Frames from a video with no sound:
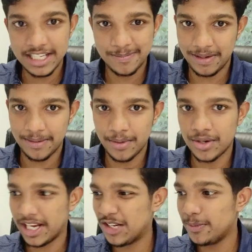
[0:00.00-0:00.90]
in display
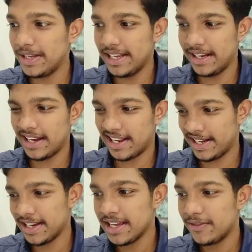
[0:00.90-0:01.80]
block. It would be
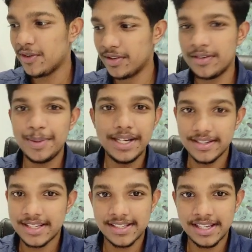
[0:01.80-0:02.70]
inline. We will be
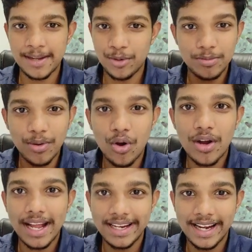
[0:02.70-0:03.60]
discussing about
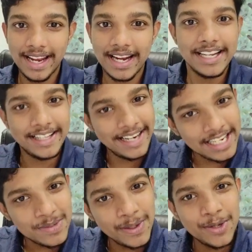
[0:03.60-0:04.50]
block and inline in the
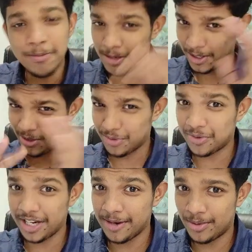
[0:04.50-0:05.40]
next video. Don't
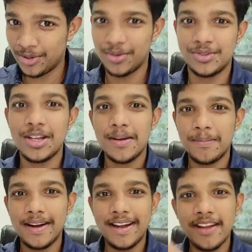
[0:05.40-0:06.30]
worry about those.
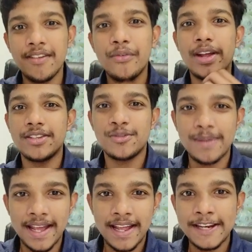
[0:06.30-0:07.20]
But div and
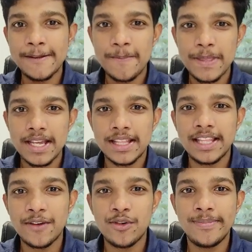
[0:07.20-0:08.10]
span,
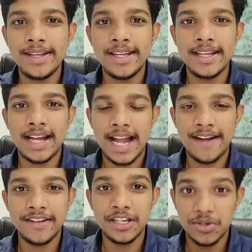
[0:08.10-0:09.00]
they would be
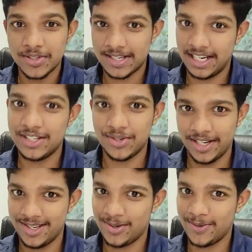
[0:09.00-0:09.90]
having no styles
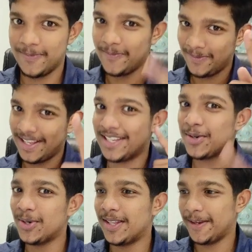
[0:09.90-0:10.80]
on its own. That's
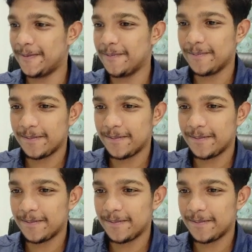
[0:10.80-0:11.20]
a good thing.